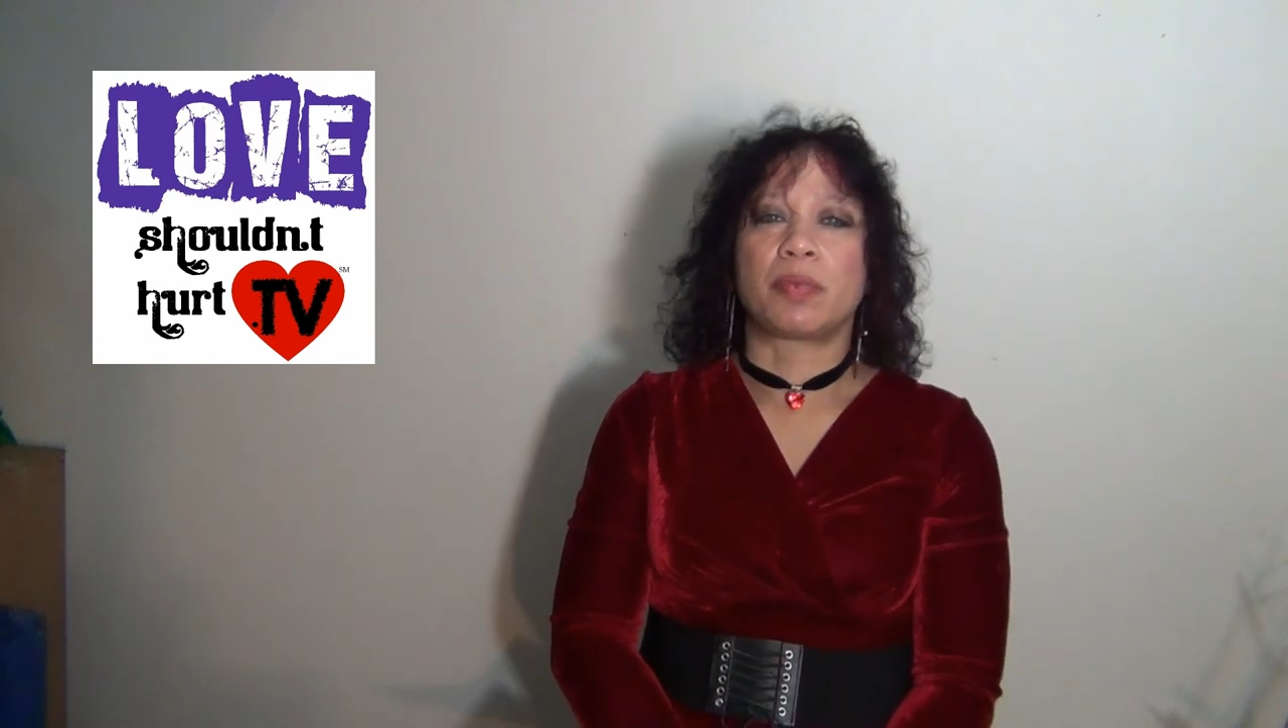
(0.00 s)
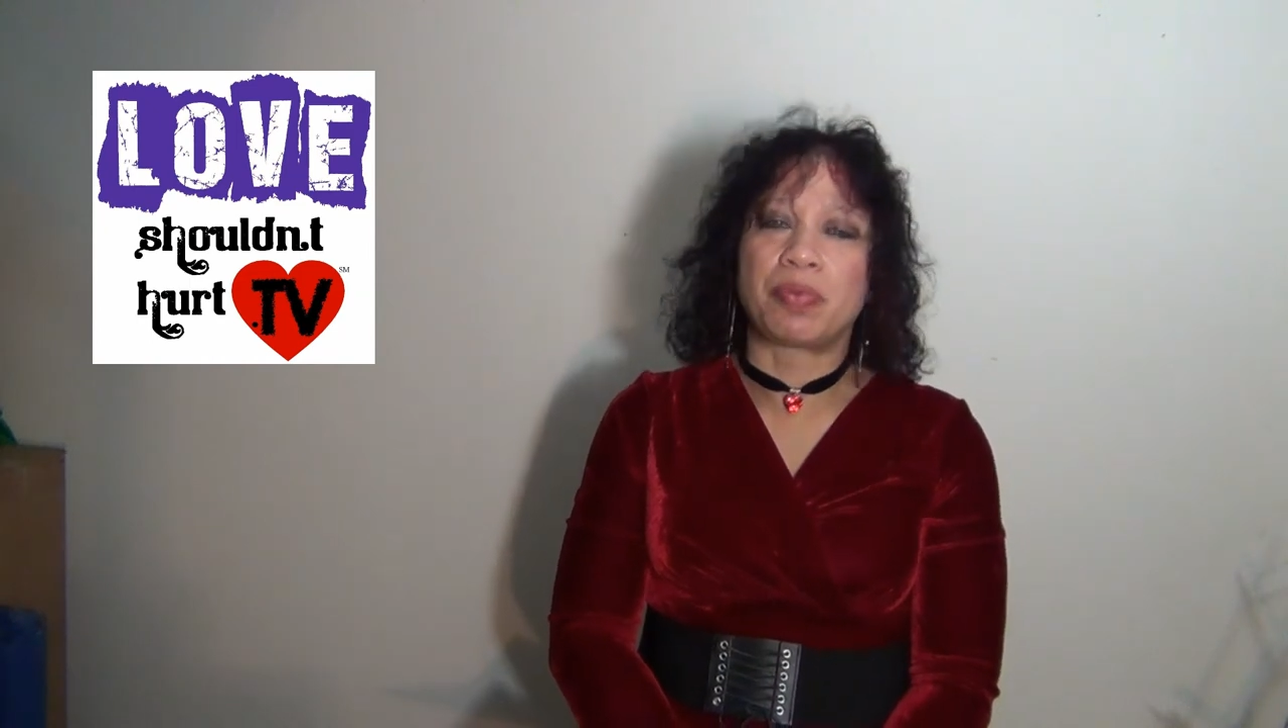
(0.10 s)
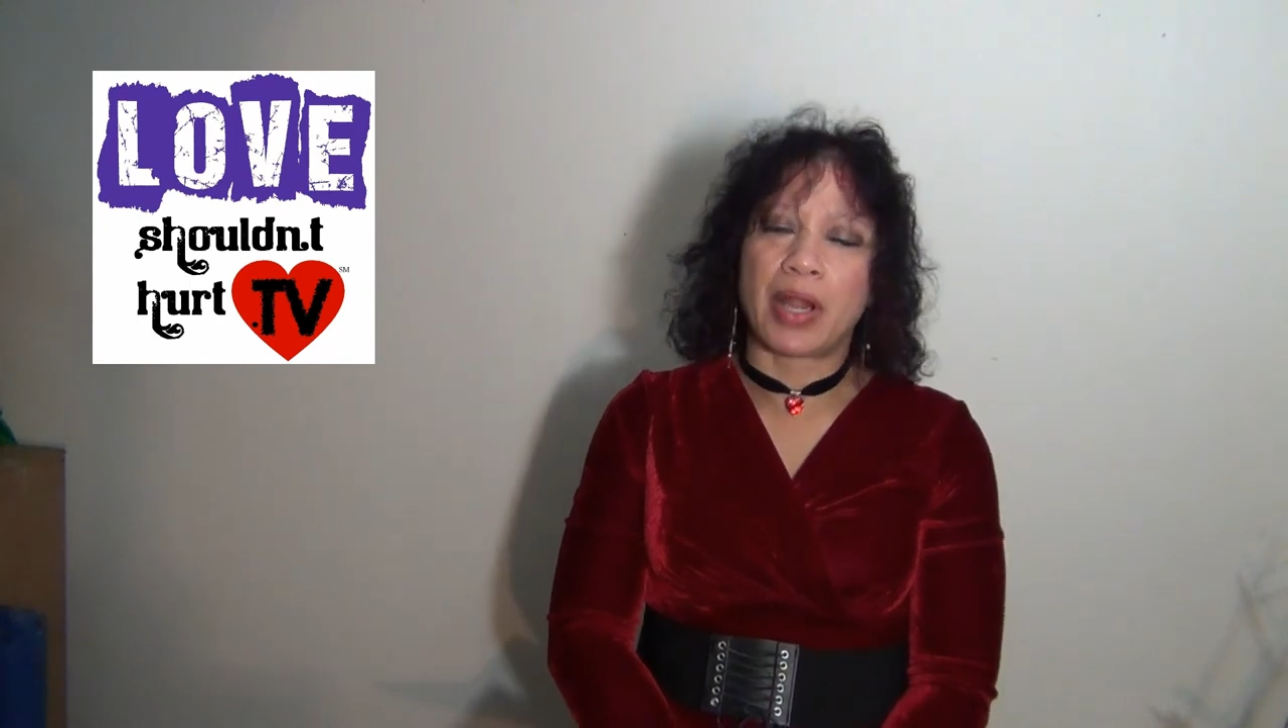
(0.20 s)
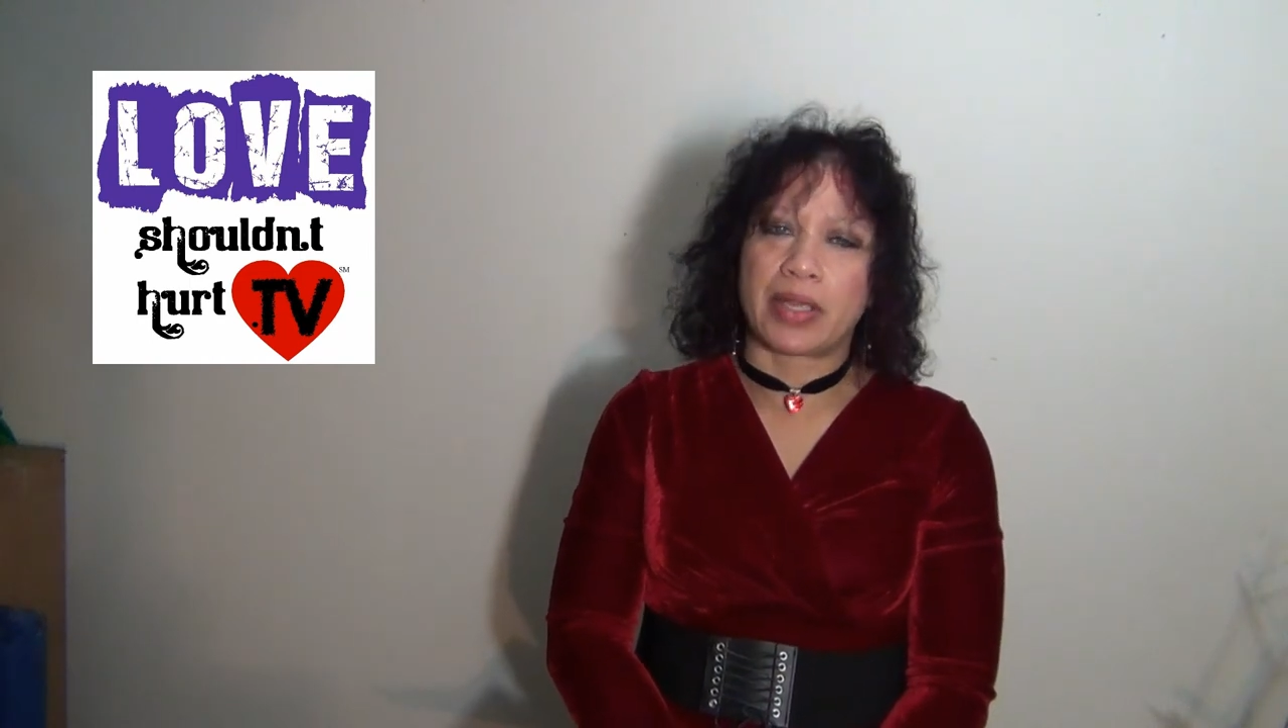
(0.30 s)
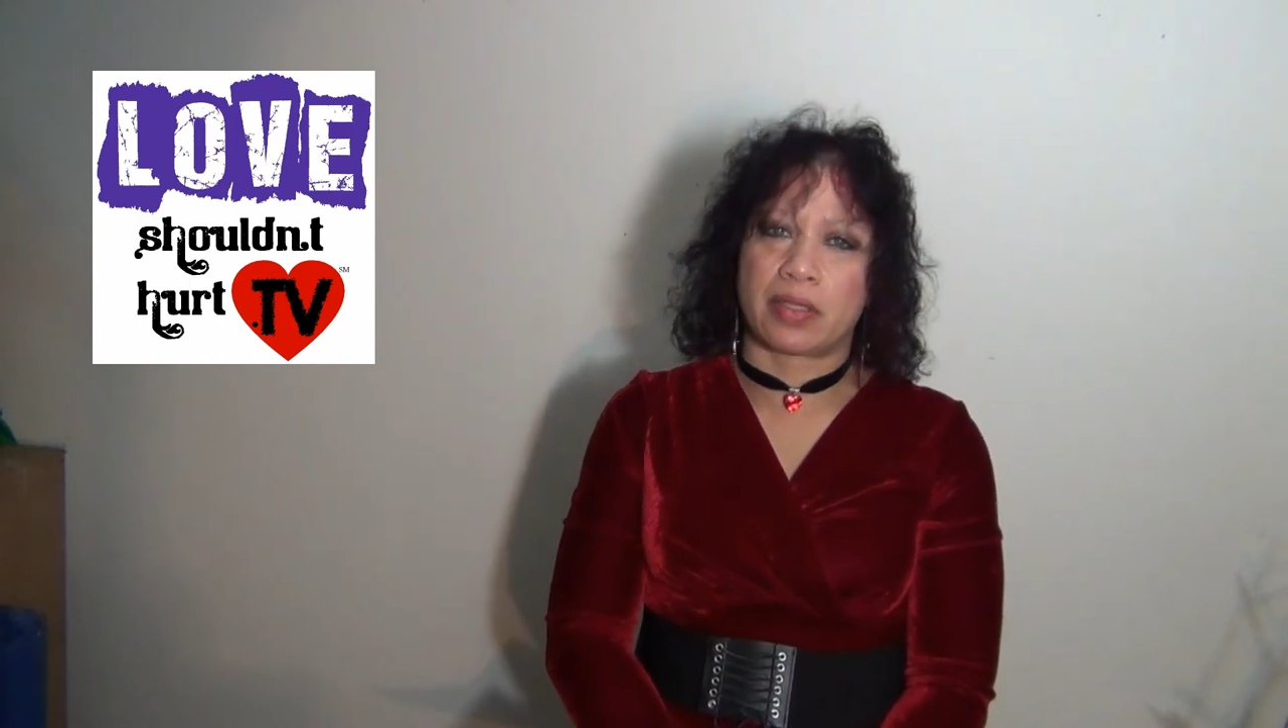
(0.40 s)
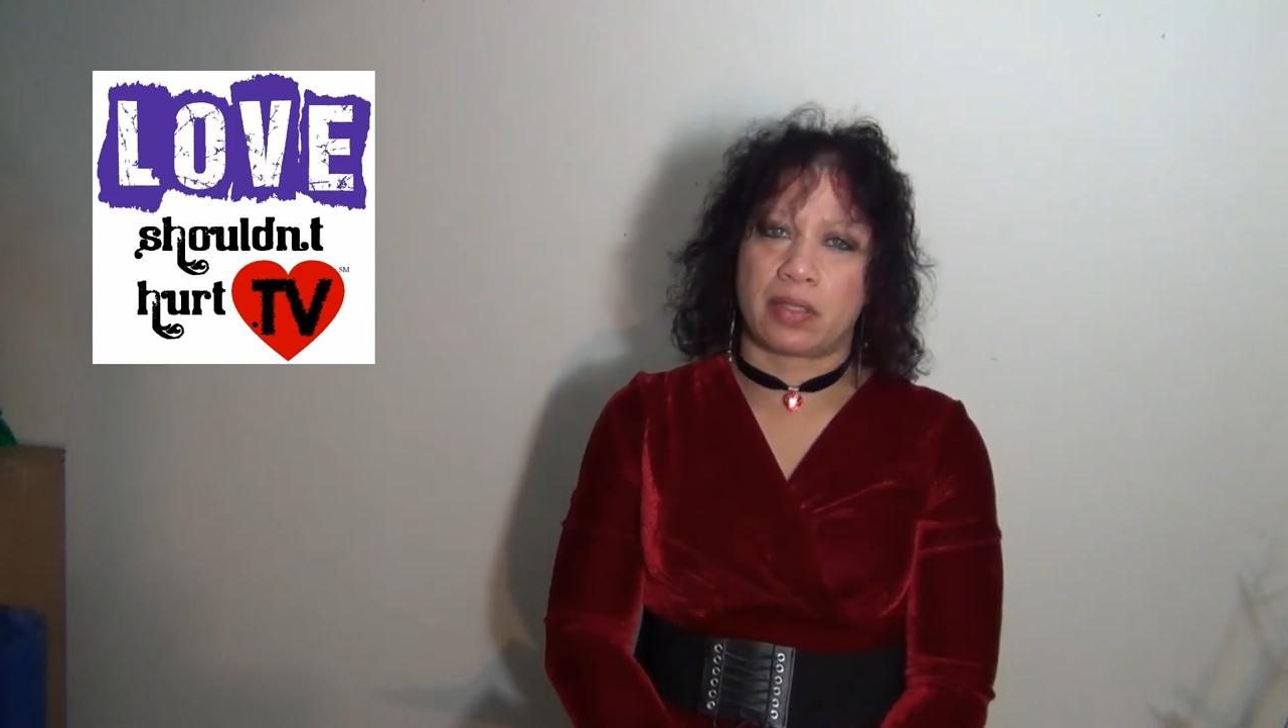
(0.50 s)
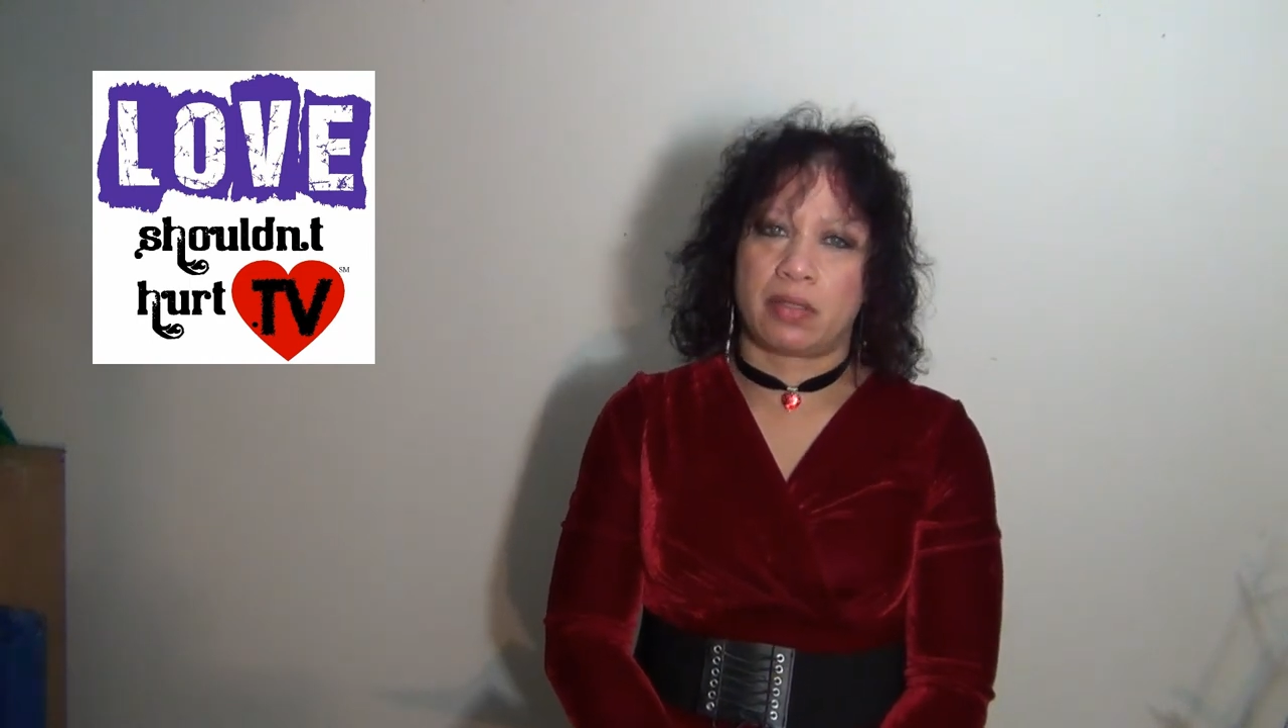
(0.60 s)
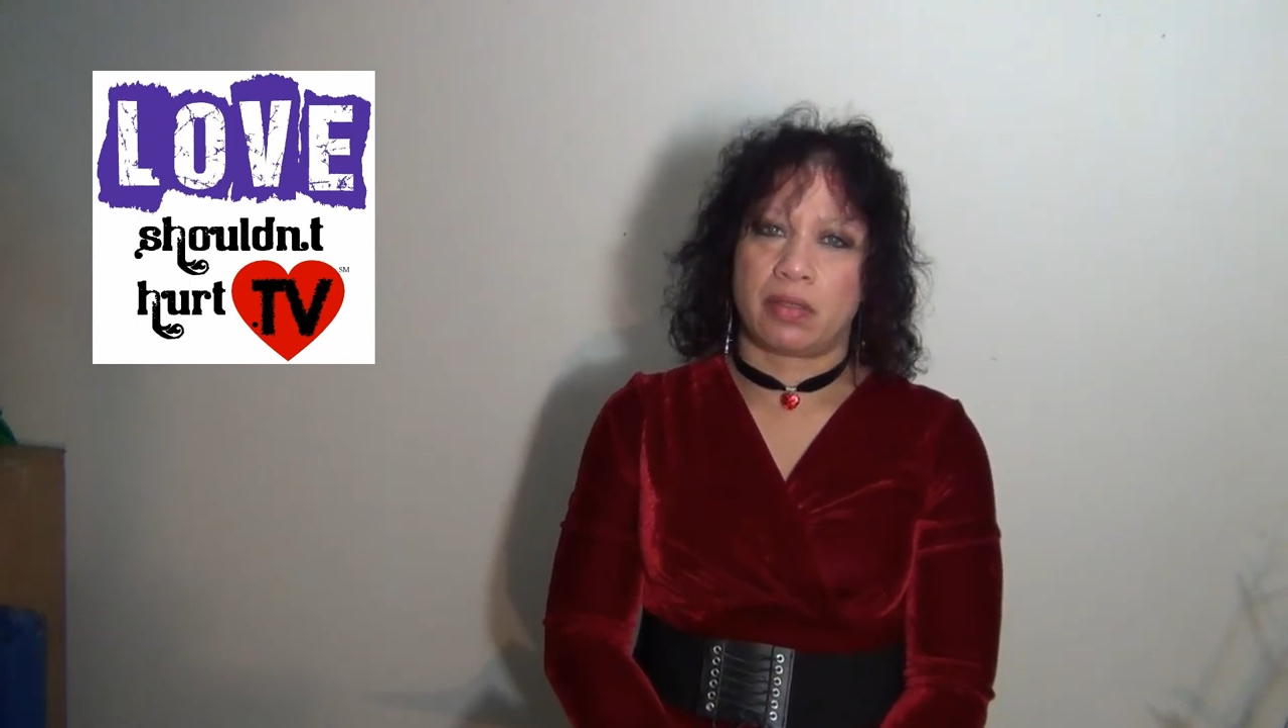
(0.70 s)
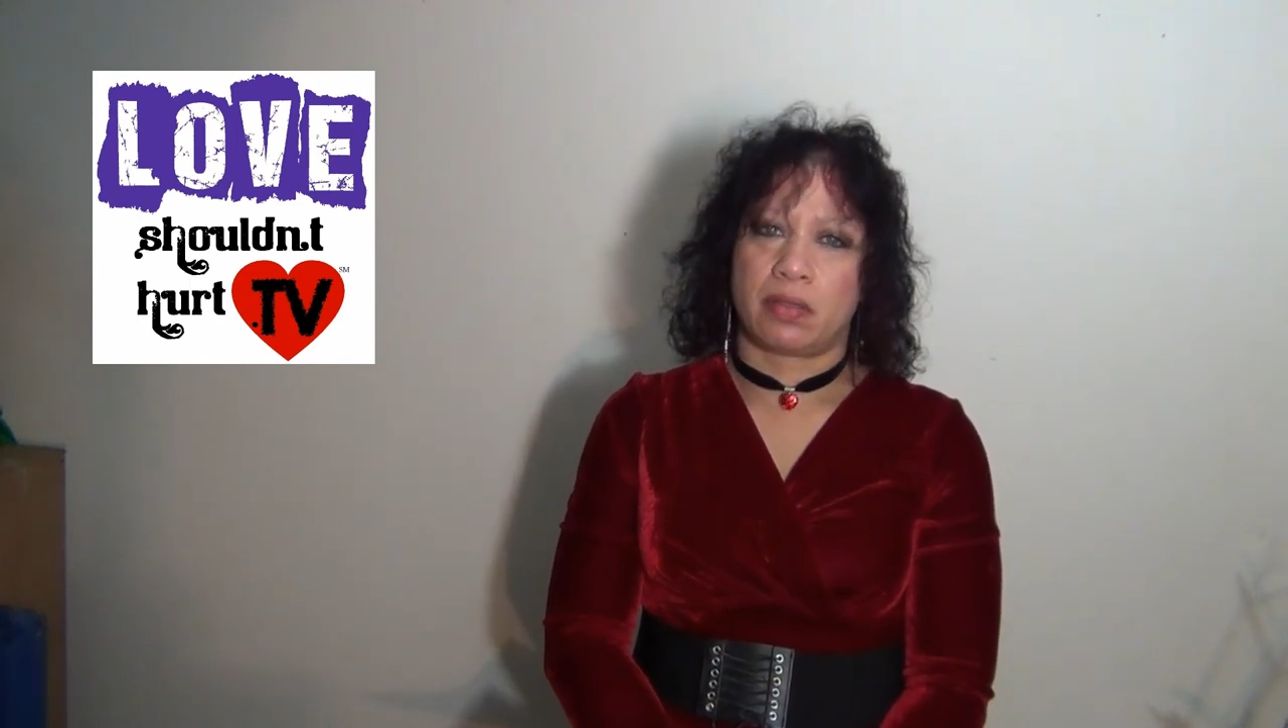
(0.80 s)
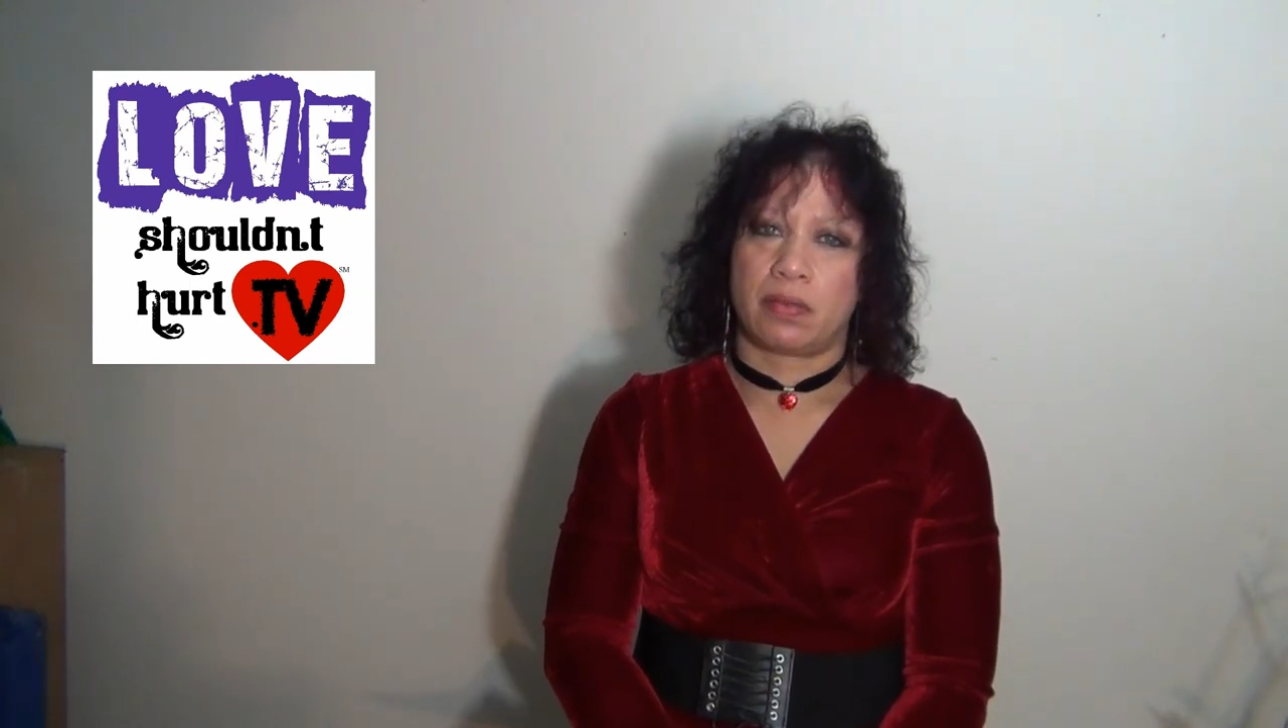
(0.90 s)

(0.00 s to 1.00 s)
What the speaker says: depressed.